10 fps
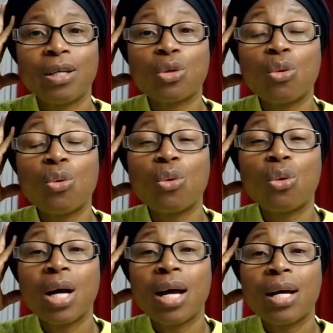
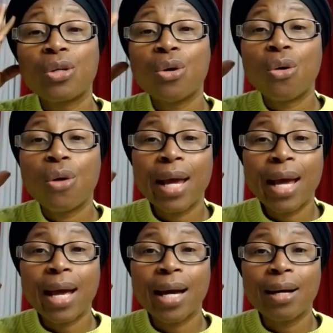So your
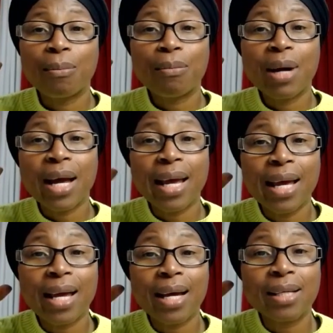hair my
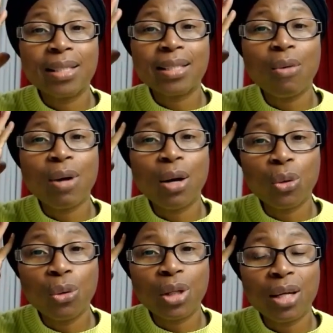hair is our
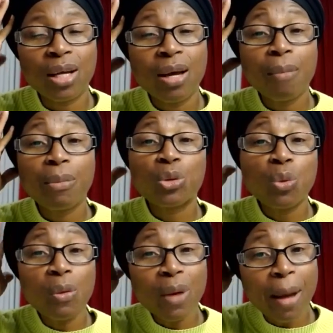glory. But
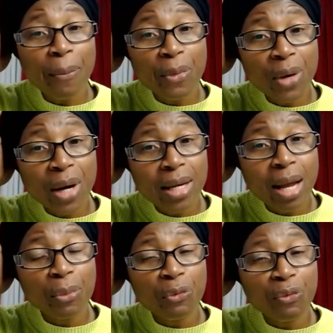when we are praying
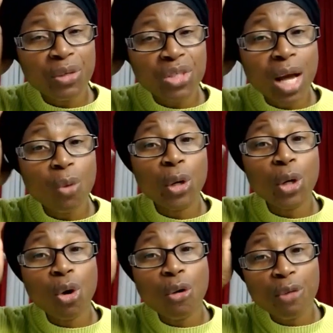and prophesy, we
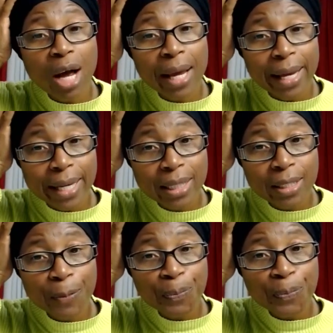cover
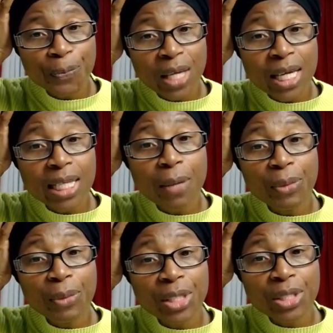it in the
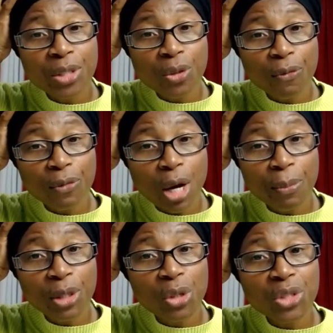presence of God
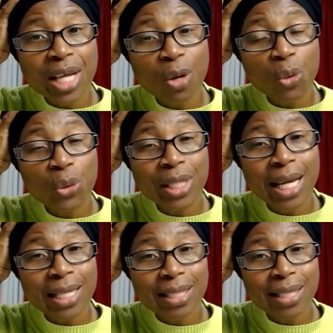because the holy
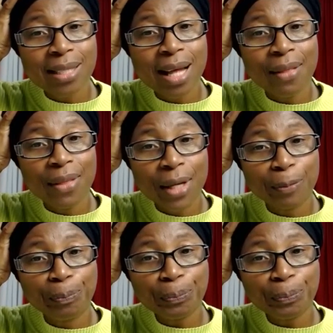angels are there.